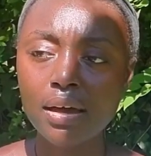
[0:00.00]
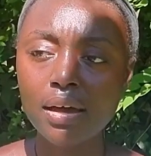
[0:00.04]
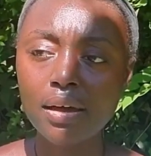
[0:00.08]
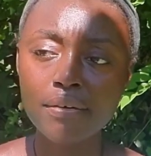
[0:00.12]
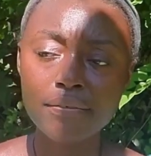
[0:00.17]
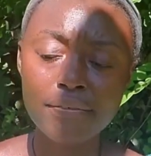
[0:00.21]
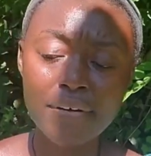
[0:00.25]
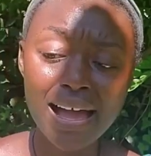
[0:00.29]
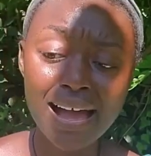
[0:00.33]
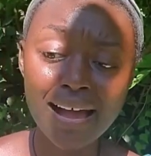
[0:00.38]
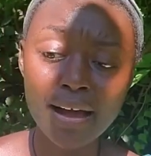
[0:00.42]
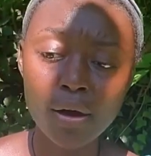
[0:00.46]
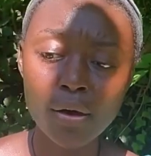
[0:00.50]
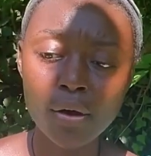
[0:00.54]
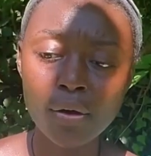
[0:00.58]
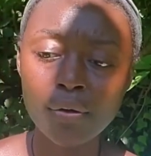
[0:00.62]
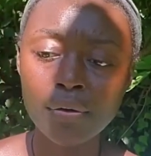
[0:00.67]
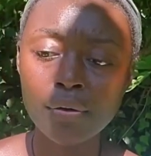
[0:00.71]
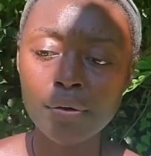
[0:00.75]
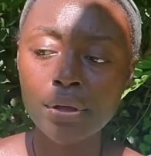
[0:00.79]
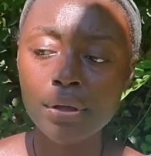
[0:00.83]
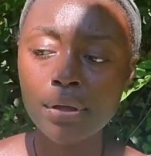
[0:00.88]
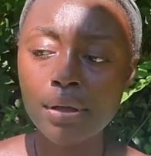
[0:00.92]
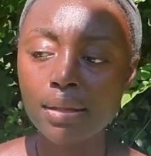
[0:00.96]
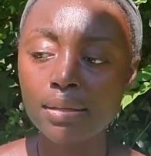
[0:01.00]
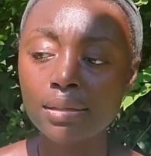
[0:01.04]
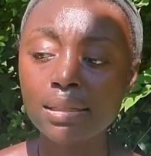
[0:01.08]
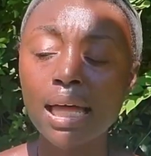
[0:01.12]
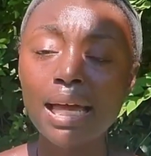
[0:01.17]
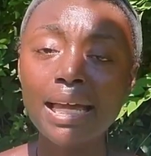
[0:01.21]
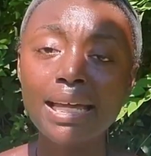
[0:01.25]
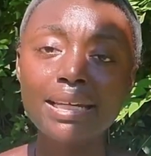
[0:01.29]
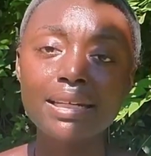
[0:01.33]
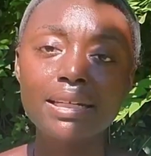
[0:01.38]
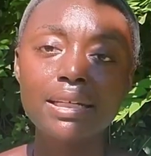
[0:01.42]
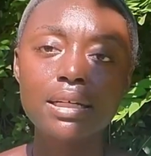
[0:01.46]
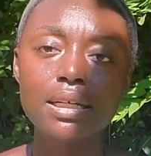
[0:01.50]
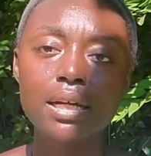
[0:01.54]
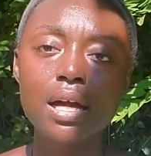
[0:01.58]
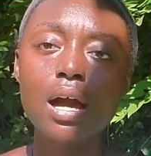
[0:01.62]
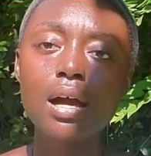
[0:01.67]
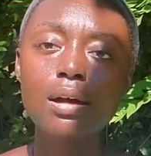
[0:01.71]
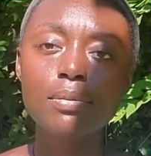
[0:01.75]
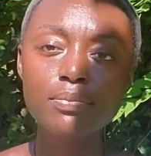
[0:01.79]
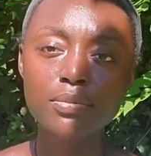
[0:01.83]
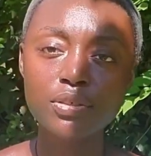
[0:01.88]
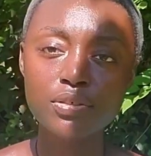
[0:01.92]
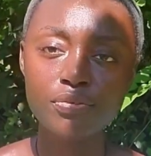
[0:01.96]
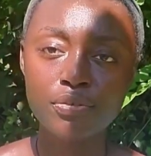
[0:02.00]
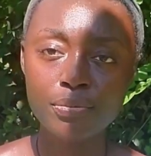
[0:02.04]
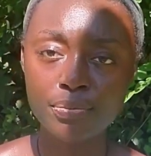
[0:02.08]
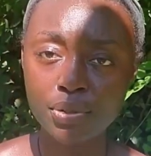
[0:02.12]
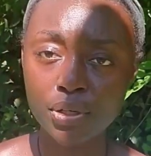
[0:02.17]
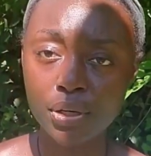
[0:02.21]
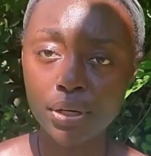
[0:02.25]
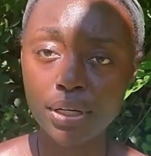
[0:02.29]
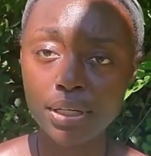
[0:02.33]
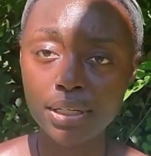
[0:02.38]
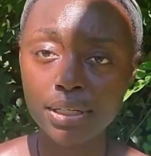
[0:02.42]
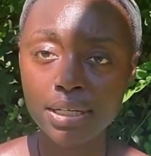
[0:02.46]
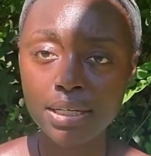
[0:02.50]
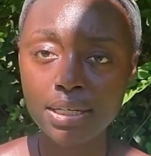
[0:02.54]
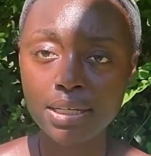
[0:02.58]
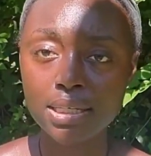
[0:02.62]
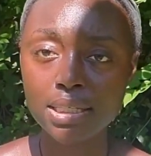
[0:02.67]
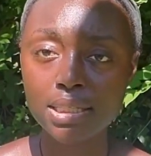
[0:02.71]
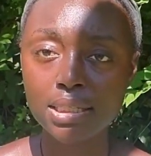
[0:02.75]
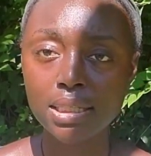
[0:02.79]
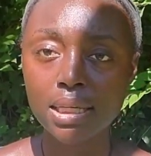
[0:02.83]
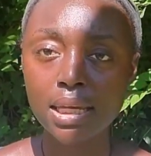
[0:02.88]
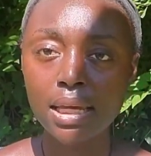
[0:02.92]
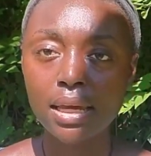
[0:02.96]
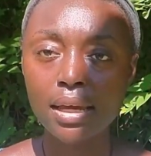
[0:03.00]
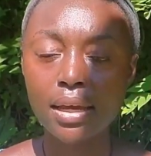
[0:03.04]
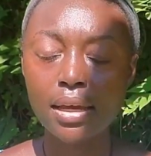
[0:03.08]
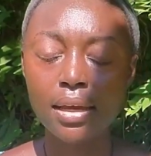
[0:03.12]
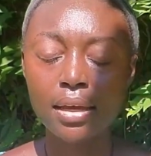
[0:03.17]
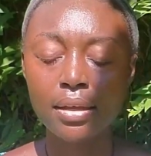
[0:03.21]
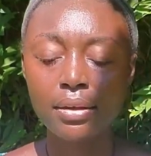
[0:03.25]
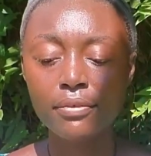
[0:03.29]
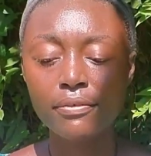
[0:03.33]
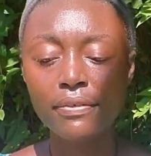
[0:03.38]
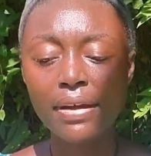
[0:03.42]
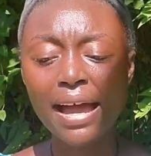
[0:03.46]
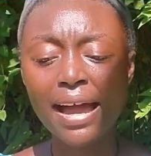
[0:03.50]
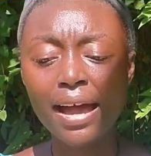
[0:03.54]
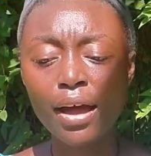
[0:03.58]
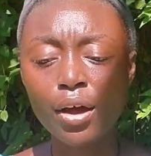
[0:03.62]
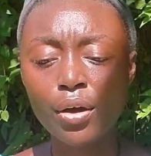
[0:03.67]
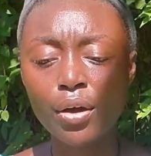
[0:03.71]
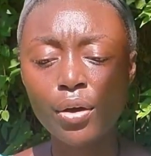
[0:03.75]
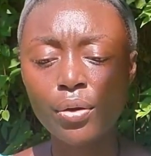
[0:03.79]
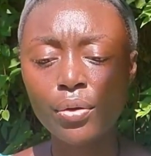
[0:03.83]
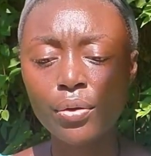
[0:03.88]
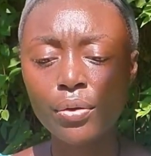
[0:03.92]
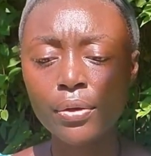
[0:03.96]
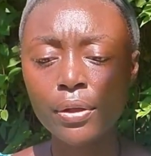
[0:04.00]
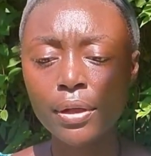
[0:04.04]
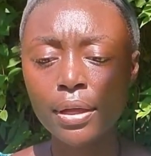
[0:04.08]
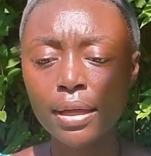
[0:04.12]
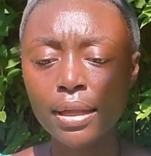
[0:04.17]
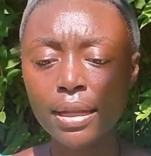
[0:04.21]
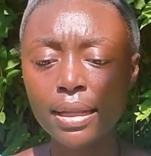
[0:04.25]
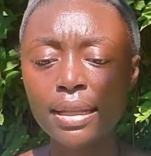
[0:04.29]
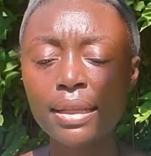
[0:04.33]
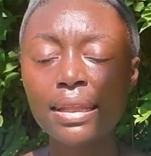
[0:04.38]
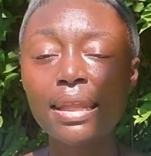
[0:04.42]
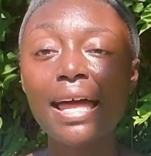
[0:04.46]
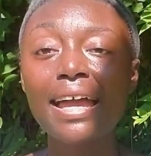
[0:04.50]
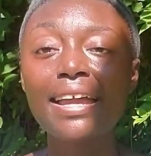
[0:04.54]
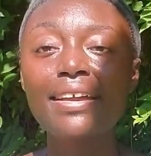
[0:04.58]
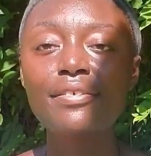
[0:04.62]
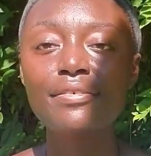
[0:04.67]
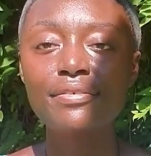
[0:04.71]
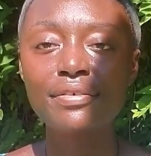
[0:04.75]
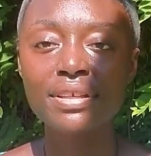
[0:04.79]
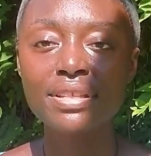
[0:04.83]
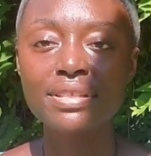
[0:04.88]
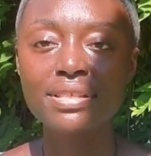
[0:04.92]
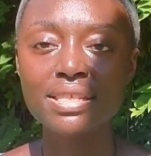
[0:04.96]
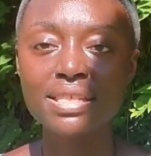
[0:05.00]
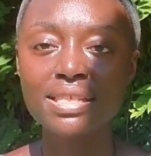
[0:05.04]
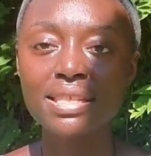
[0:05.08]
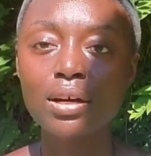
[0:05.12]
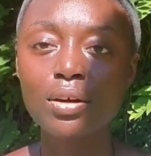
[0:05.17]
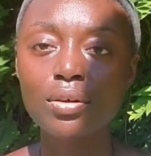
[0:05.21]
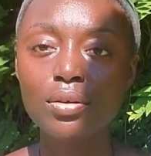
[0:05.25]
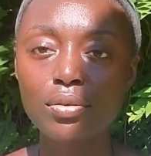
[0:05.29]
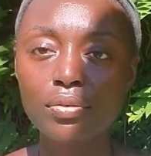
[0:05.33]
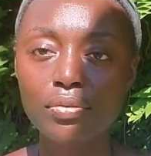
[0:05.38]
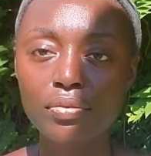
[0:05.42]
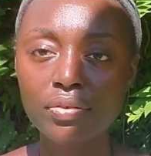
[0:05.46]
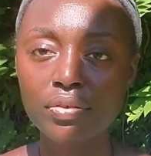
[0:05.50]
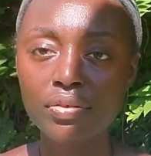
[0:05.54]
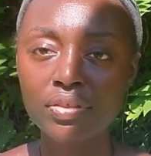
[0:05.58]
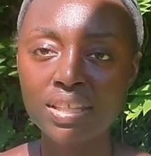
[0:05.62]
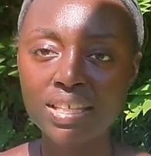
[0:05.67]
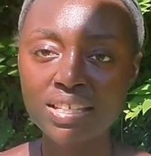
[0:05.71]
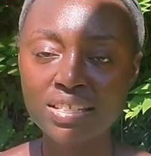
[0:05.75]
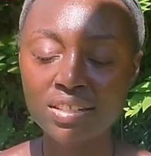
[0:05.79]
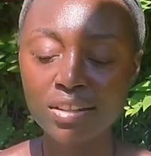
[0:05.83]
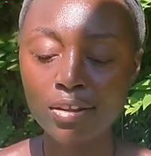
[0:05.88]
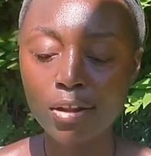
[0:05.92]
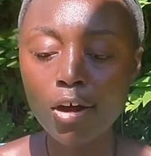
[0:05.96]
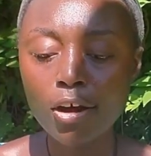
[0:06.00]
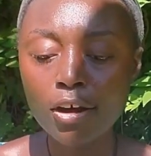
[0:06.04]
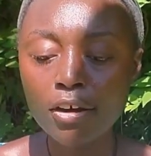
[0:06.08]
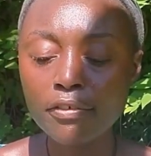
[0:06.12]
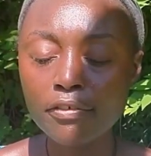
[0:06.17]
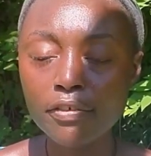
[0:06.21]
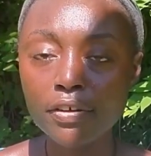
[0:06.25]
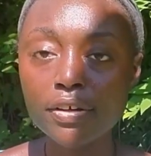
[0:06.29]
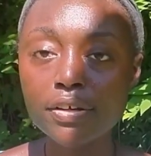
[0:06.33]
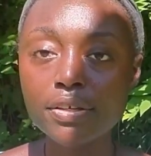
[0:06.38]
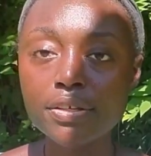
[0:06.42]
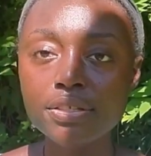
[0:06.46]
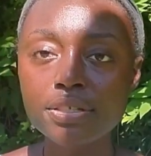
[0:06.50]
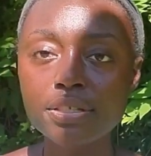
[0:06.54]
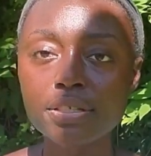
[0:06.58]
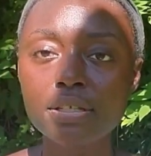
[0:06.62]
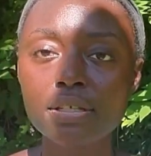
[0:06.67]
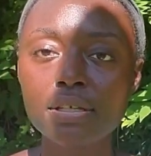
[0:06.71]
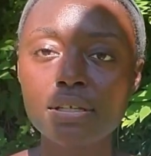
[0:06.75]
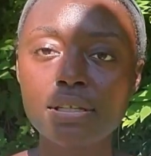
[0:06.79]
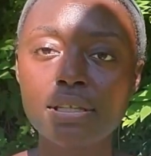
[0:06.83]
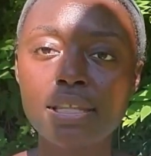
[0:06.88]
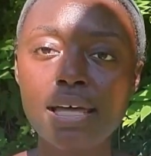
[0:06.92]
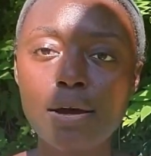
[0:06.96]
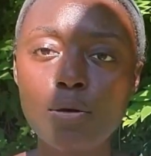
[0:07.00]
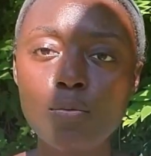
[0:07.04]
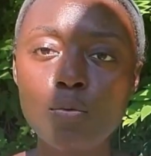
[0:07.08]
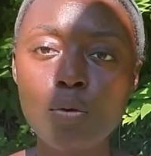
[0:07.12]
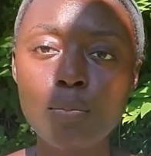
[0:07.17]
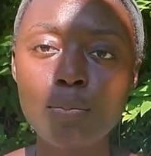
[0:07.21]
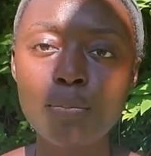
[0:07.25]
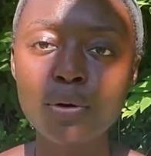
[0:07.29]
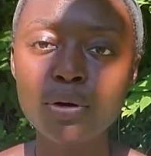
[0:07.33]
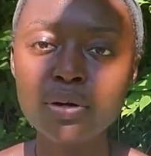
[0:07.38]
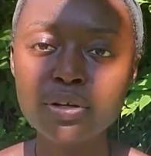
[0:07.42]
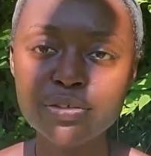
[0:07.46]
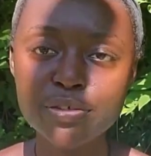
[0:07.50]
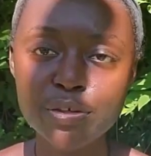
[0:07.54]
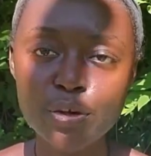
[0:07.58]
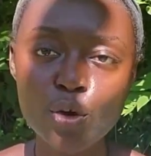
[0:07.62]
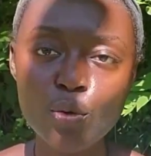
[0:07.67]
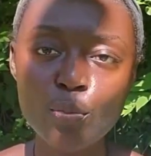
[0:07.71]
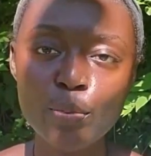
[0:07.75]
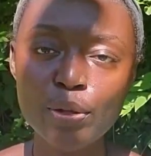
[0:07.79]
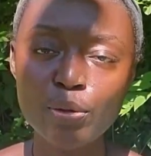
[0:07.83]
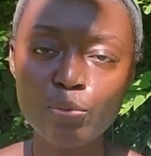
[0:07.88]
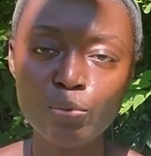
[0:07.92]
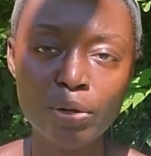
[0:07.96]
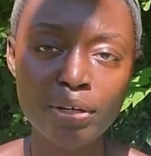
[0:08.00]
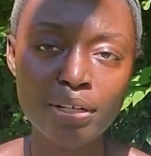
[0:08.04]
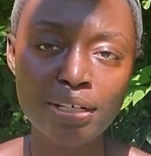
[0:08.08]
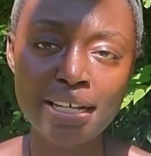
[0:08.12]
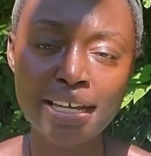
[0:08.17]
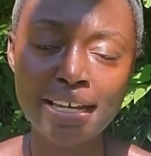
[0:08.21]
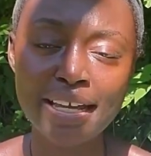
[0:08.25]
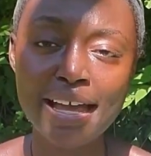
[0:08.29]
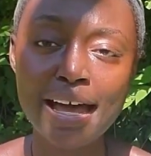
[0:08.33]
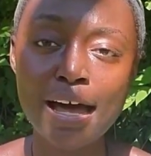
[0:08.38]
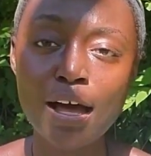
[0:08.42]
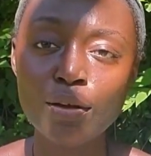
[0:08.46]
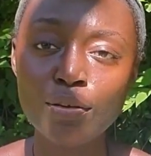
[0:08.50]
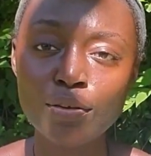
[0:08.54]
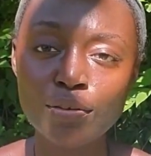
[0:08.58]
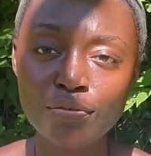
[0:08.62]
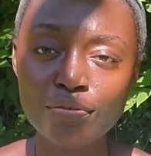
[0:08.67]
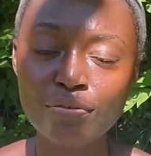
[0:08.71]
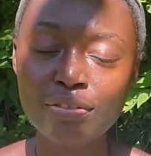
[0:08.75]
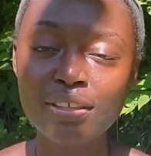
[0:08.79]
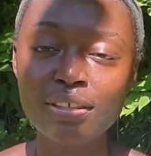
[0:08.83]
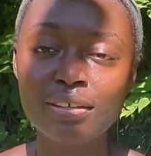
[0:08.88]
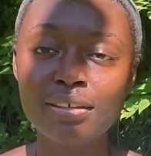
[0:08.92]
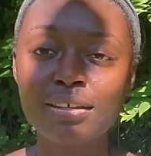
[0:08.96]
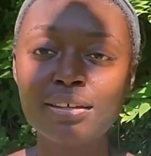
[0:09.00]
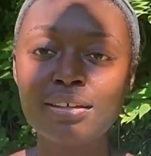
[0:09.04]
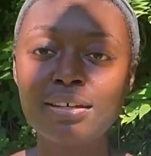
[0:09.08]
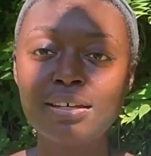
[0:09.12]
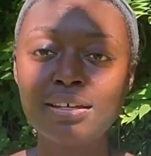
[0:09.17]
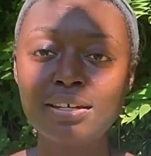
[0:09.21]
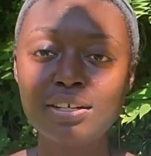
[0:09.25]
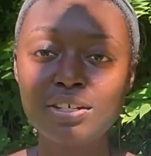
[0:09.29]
of how light comes from darkness, and of how life itself, these larvas that will burst open one day out of the